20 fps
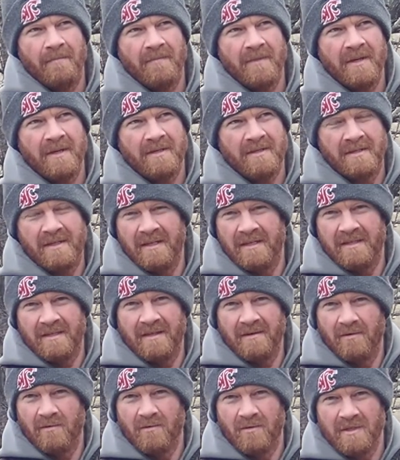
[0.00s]
since
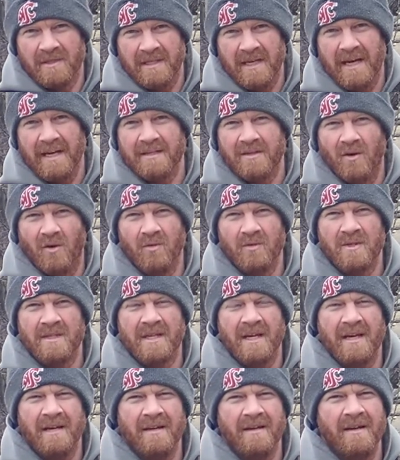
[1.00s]
it was last
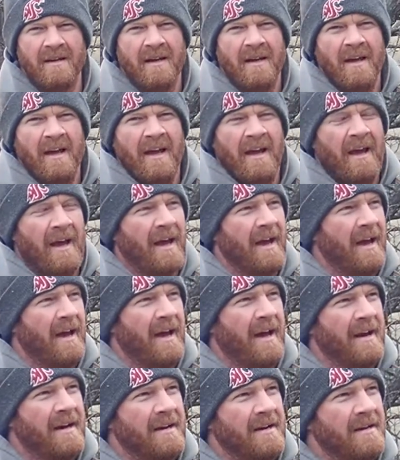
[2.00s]
homesteaded,
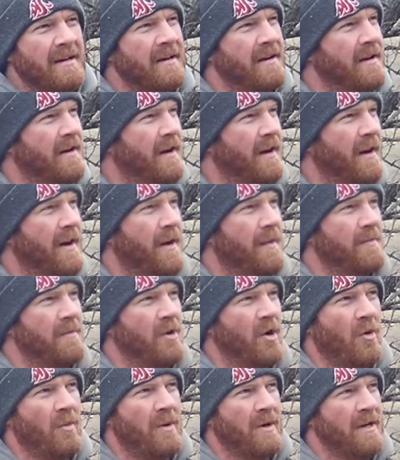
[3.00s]
and
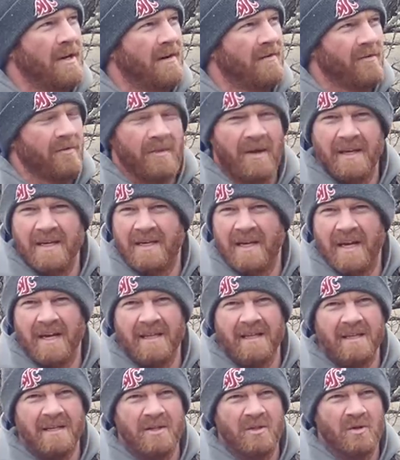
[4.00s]
nobody ever
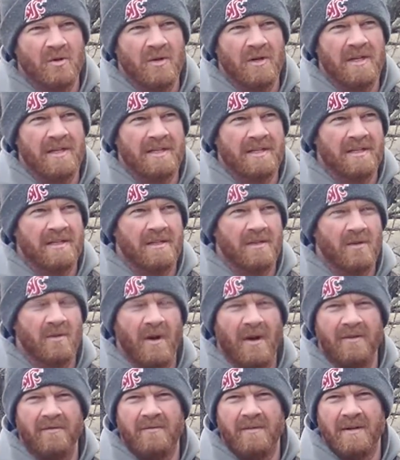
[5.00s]
maintained these trees, and so
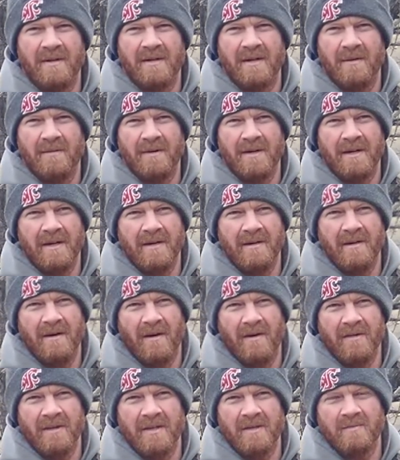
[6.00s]
I've been coming in
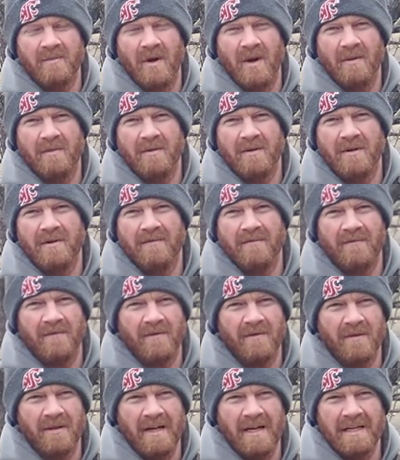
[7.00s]
on this property
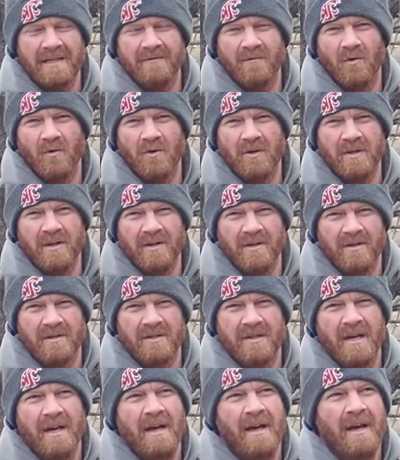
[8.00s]
for the last 4
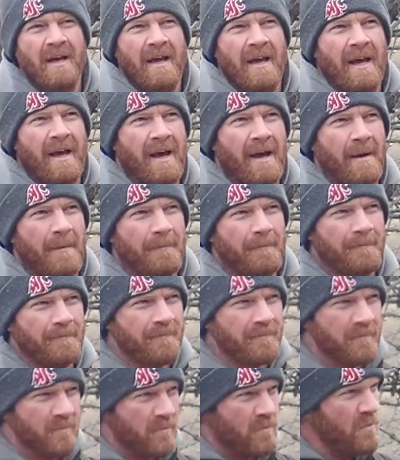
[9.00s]
years and
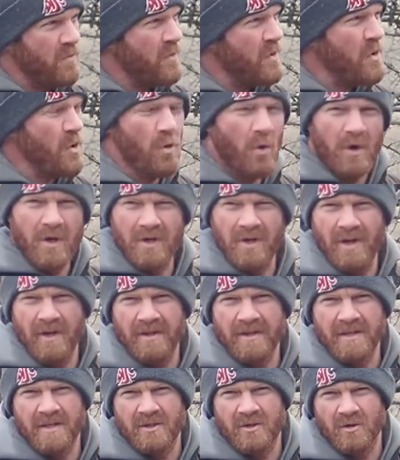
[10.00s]
working on
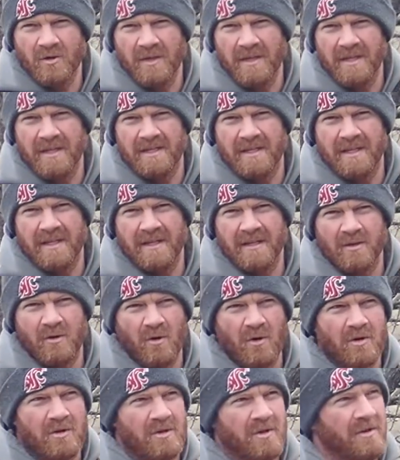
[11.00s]
these trees in this
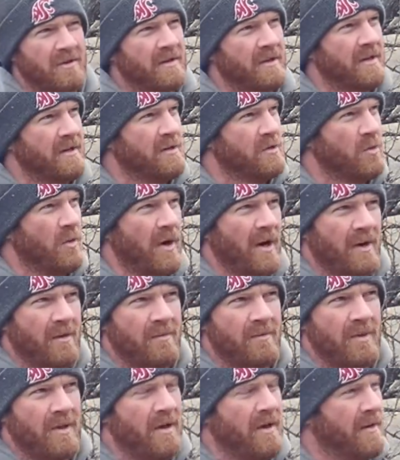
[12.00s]
orchard. And there's
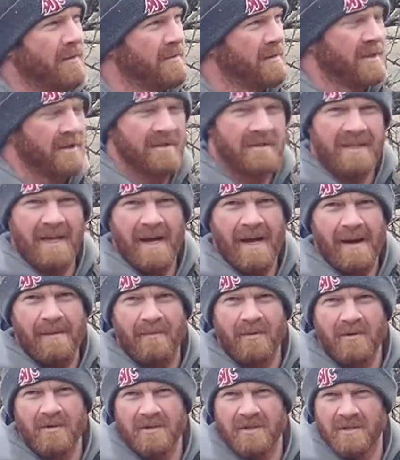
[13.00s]
wild plums, there's
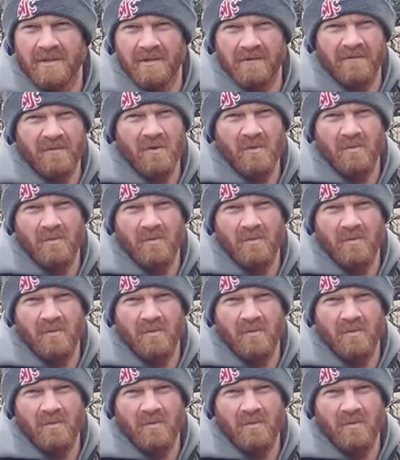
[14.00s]
apples, there's a few